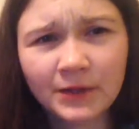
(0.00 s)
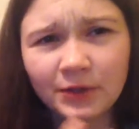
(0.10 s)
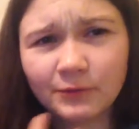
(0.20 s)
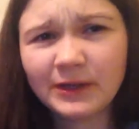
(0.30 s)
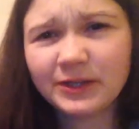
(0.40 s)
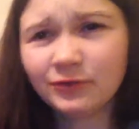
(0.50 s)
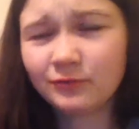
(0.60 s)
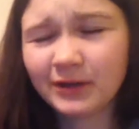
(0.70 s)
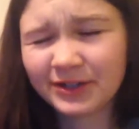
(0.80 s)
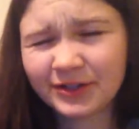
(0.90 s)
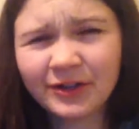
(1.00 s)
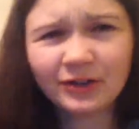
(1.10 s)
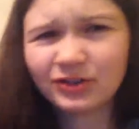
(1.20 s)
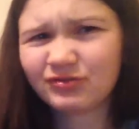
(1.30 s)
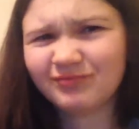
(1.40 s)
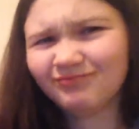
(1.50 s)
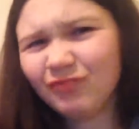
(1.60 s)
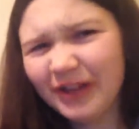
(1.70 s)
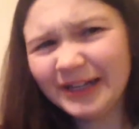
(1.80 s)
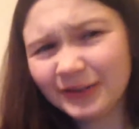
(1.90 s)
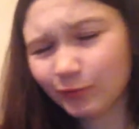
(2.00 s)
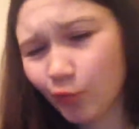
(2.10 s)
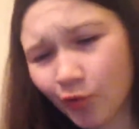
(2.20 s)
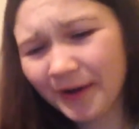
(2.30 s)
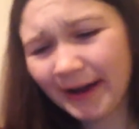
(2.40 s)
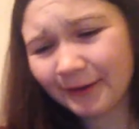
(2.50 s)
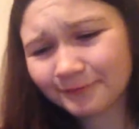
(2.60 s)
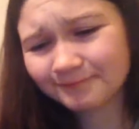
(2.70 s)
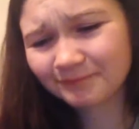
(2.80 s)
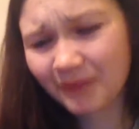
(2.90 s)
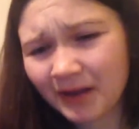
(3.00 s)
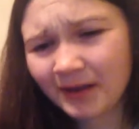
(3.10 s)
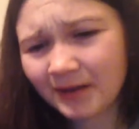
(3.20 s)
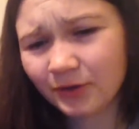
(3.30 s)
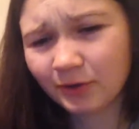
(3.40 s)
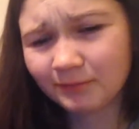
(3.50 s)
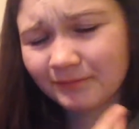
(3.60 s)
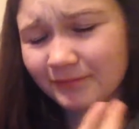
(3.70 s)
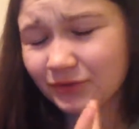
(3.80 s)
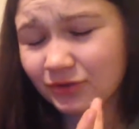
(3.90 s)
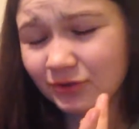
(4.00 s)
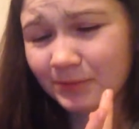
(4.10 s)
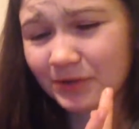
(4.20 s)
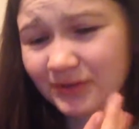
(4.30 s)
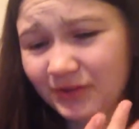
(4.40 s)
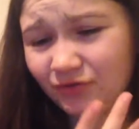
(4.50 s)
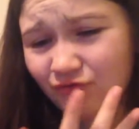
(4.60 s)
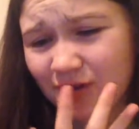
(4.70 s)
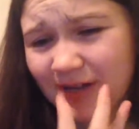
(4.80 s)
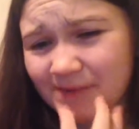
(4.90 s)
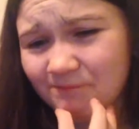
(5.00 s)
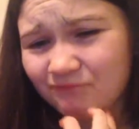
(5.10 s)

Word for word: you know, when, I don't know, I just really need some water now. Not just because it's really